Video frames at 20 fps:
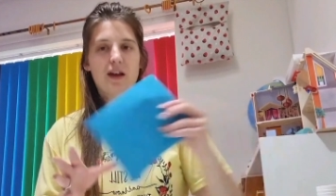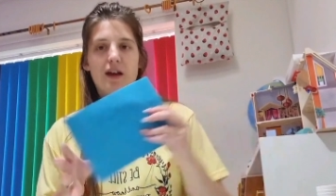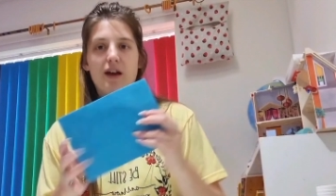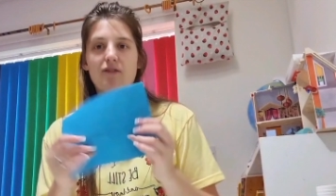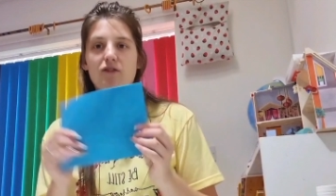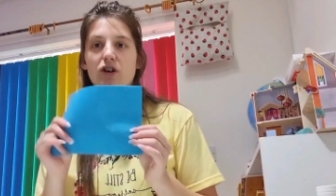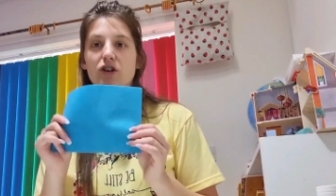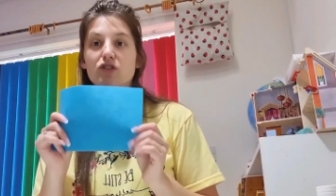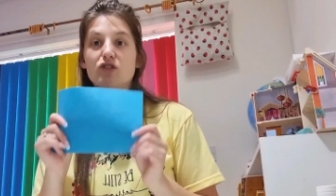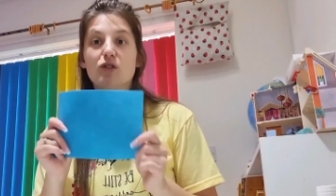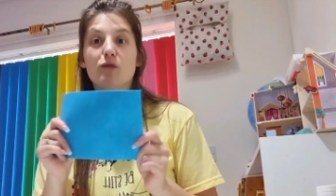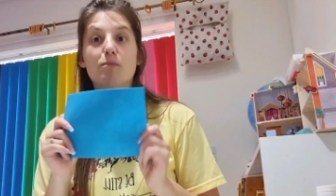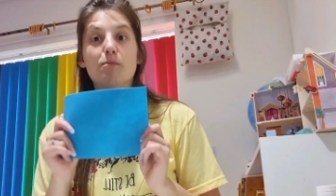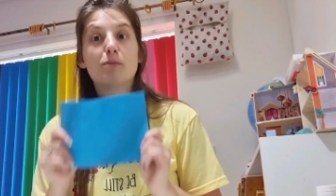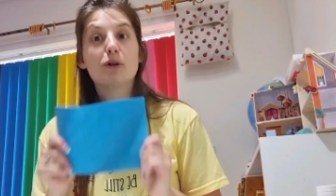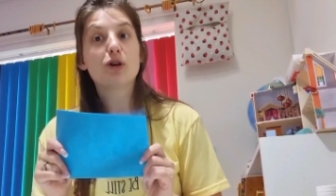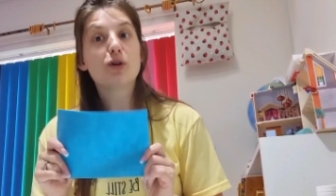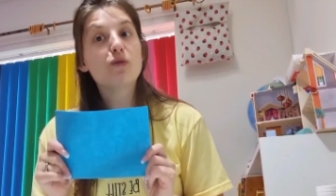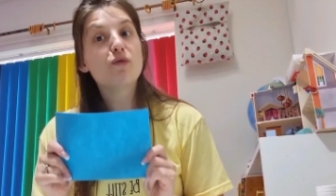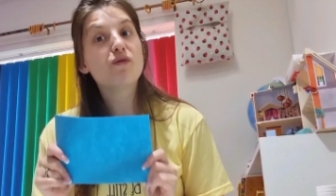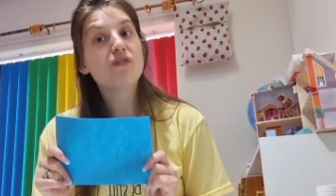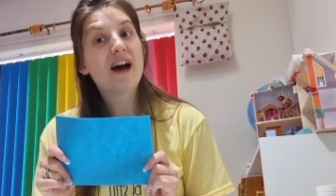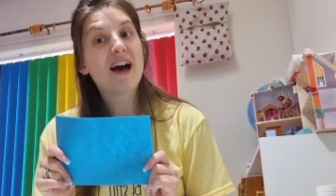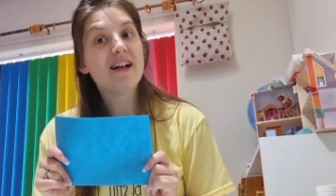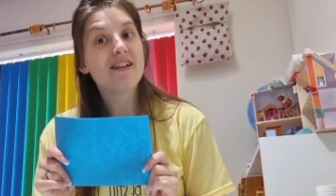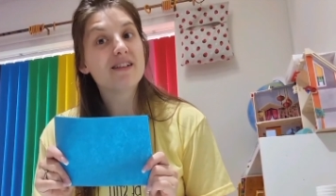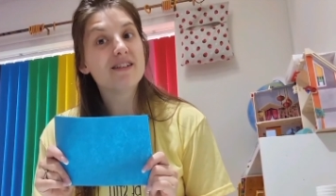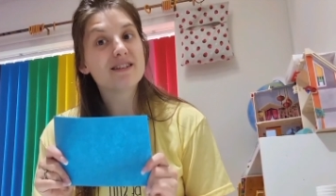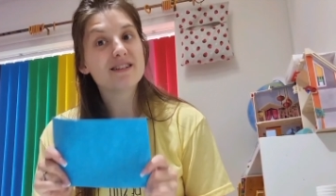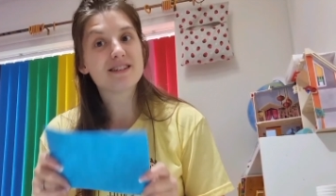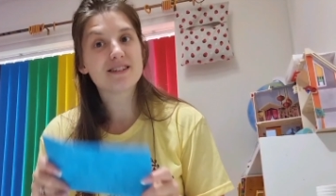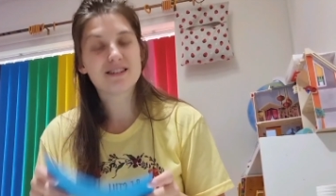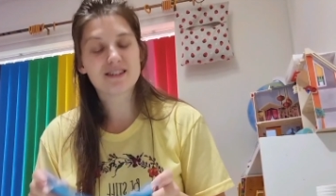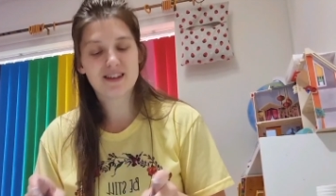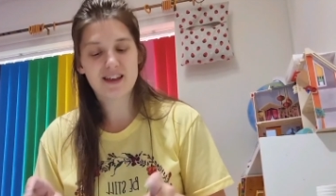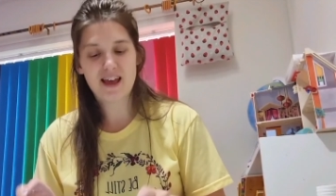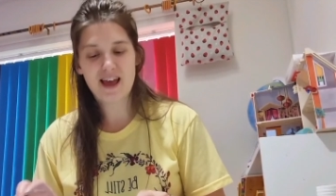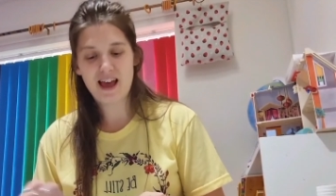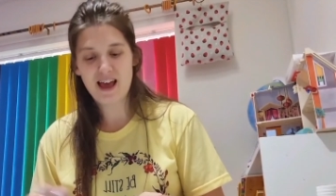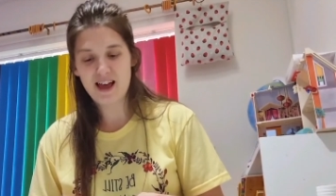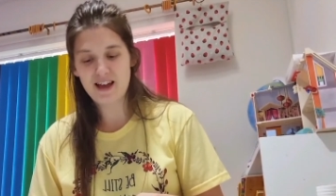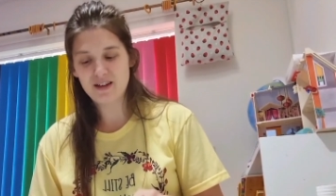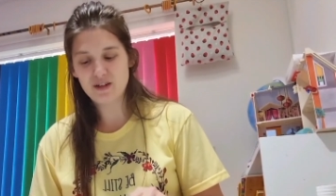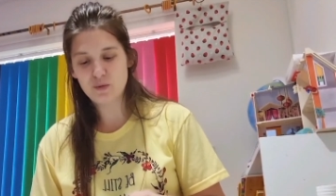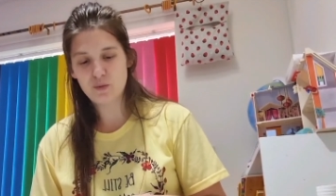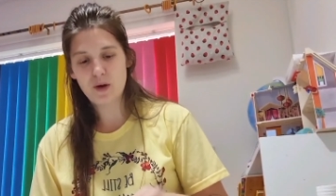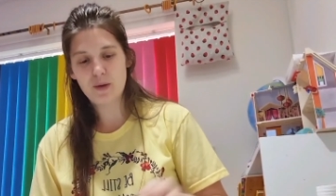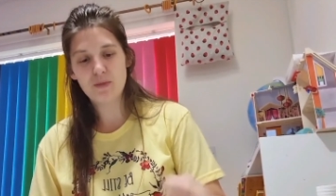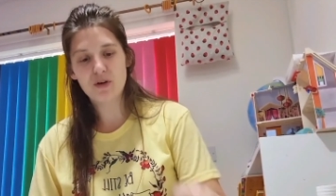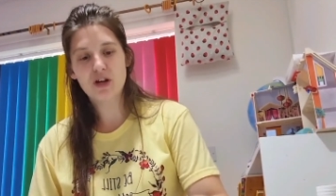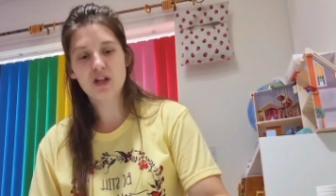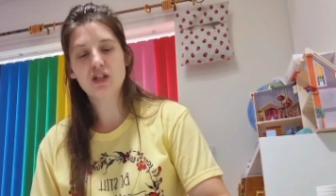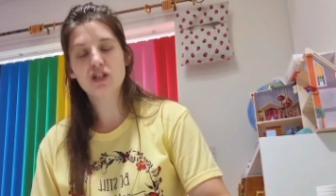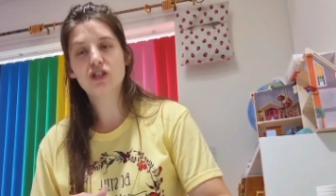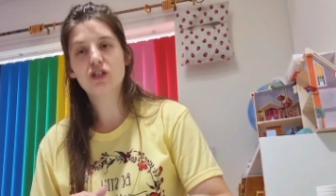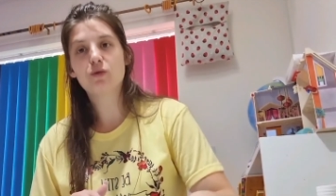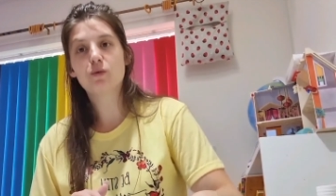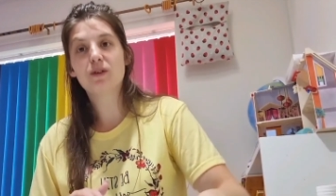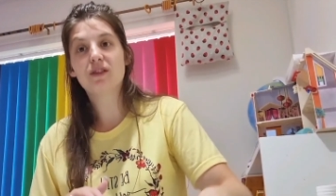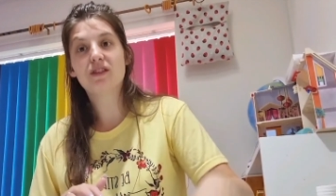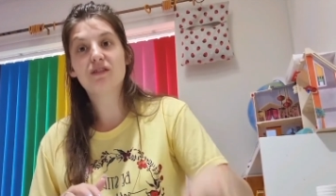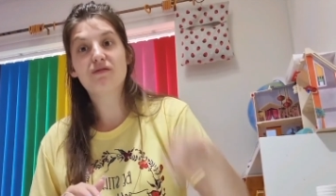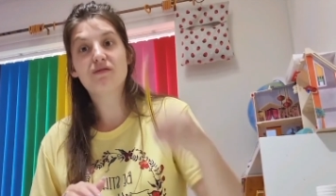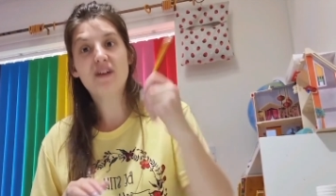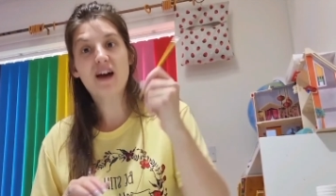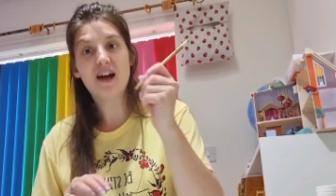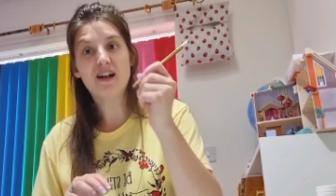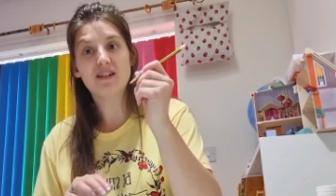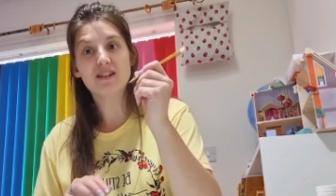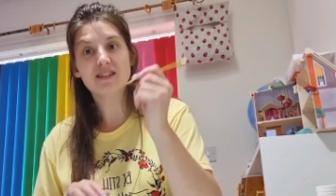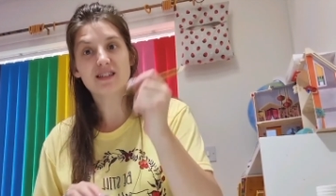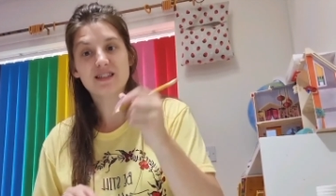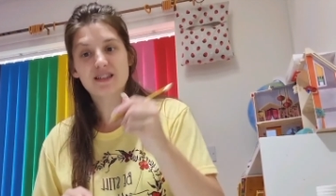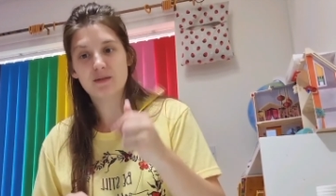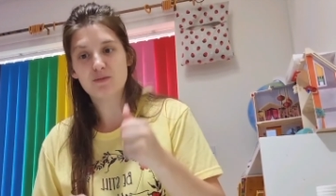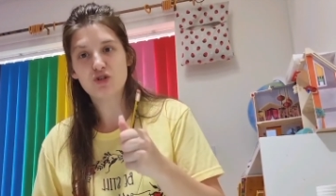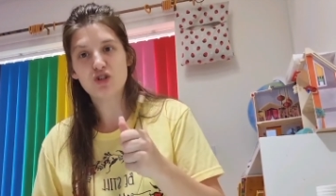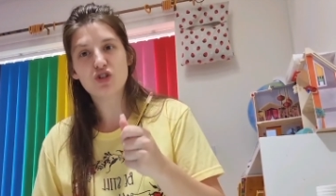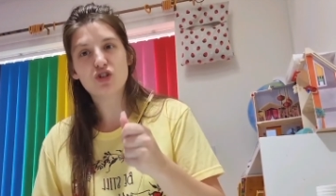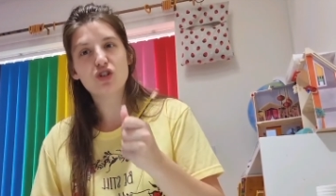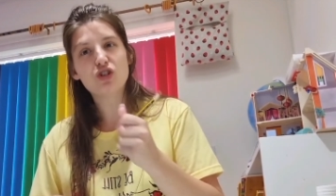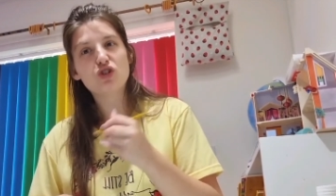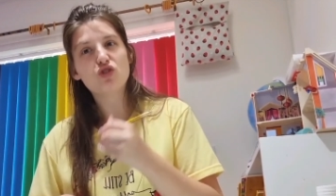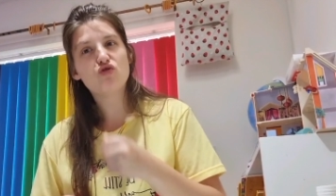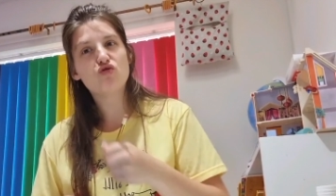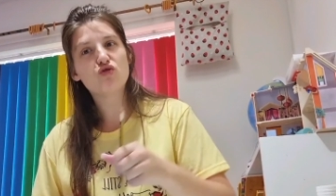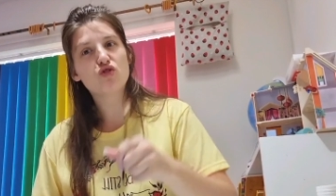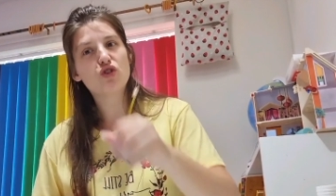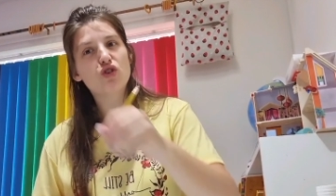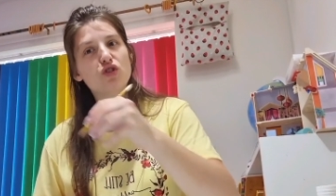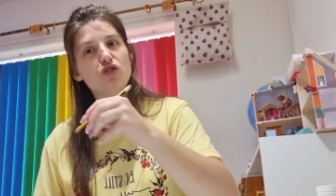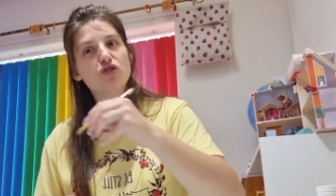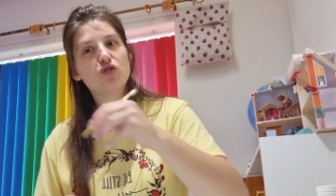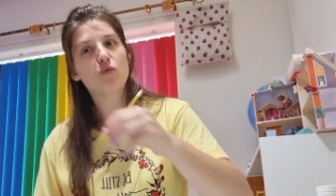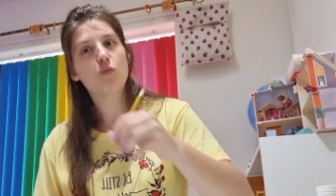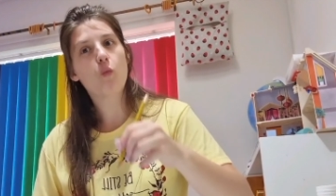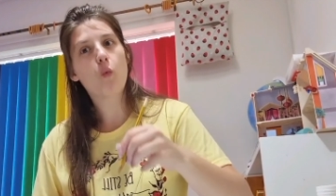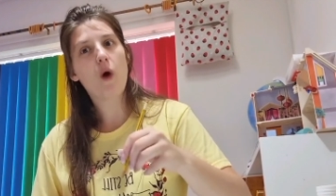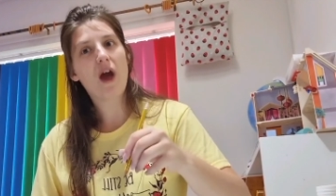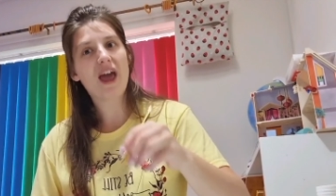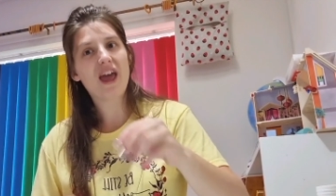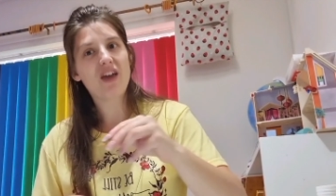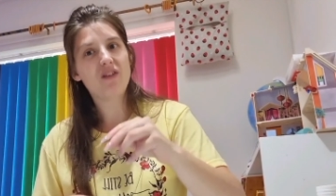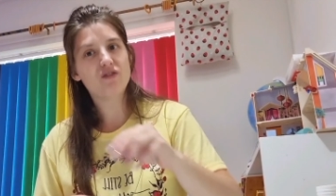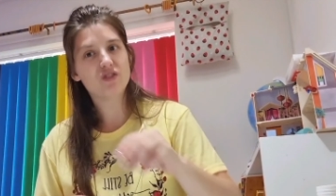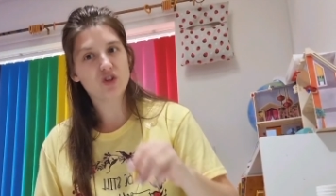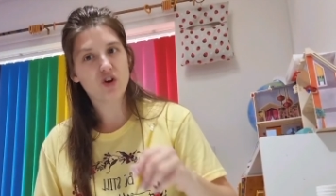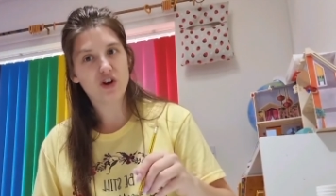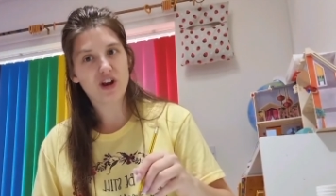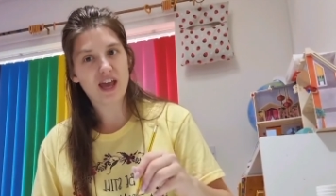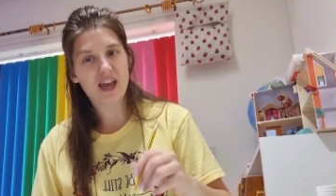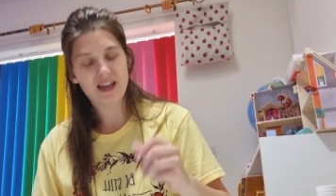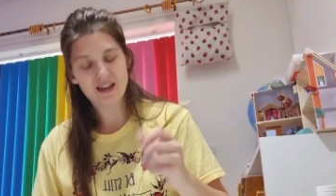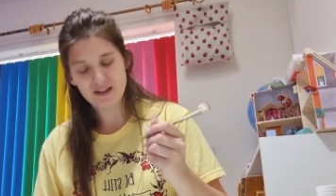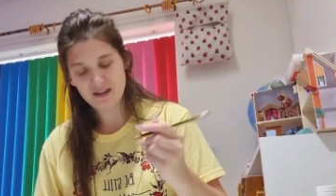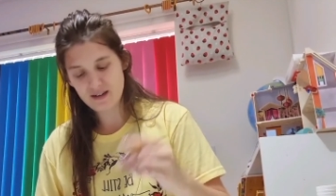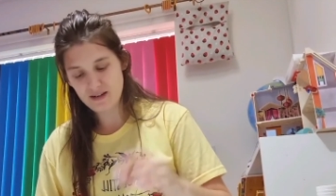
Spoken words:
I've got some blue felt, and what I'm going to do with the felt is I'm just going to draw some waves on it